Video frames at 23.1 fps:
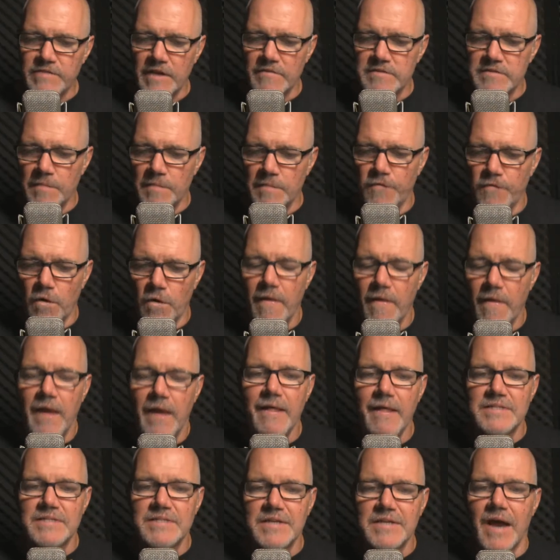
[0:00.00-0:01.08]
I said before,
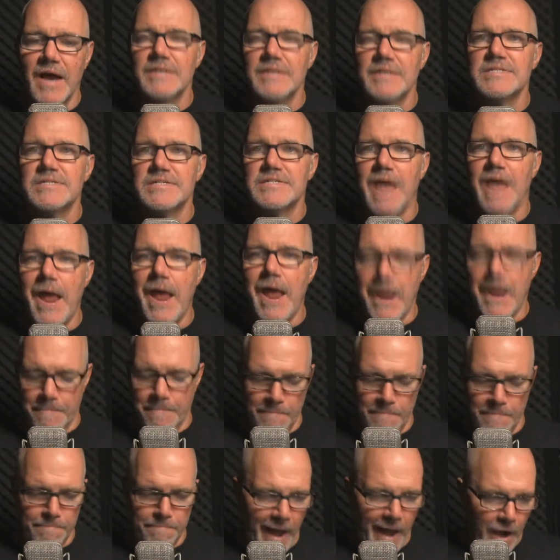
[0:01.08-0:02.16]
it's got a staying
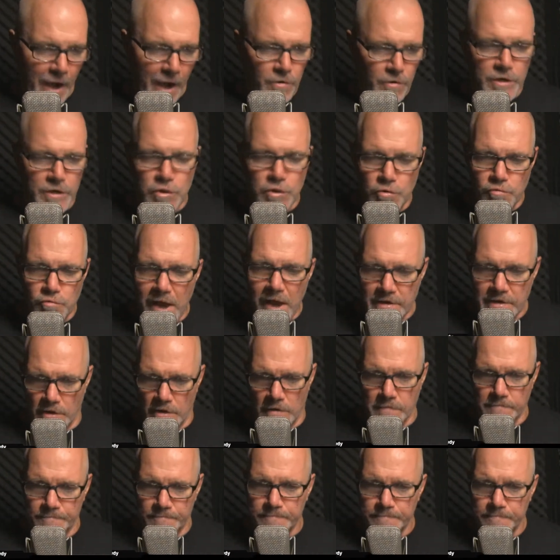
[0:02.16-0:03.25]
power
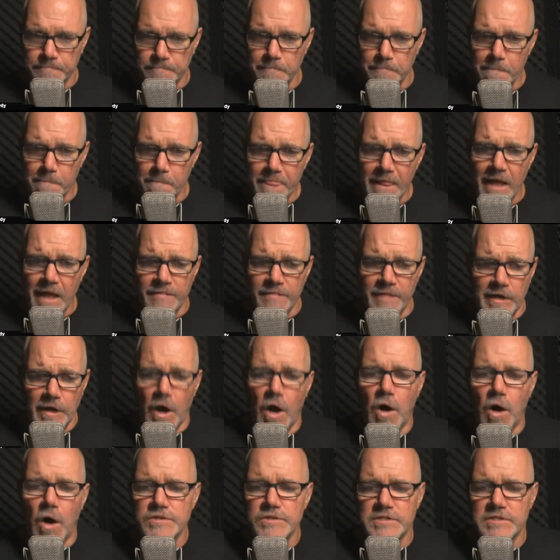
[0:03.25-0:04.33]
greater than a
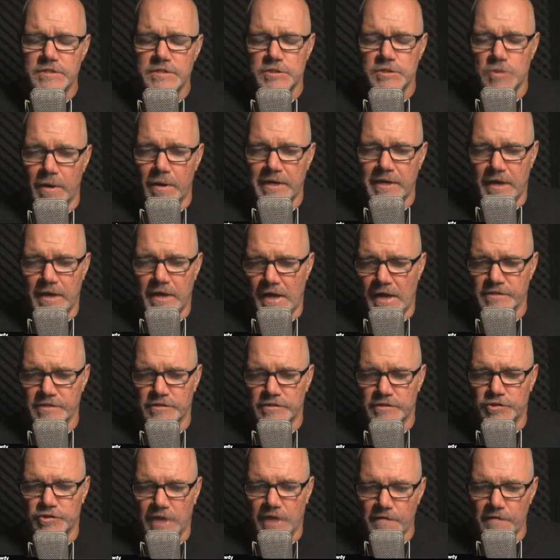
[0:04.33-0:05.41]
Hostess Twinkie has a
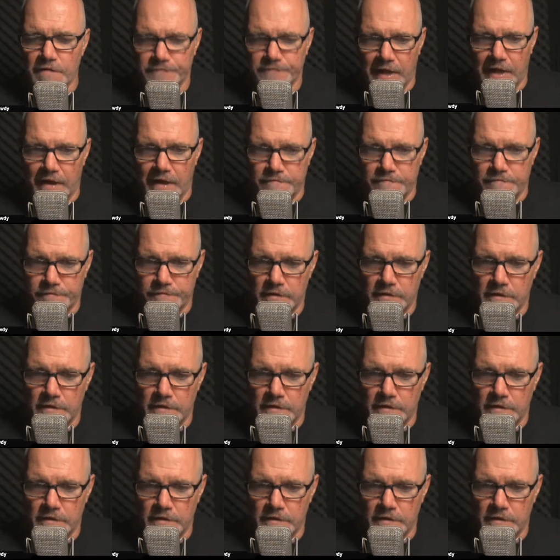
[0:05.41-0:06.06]
shelf life.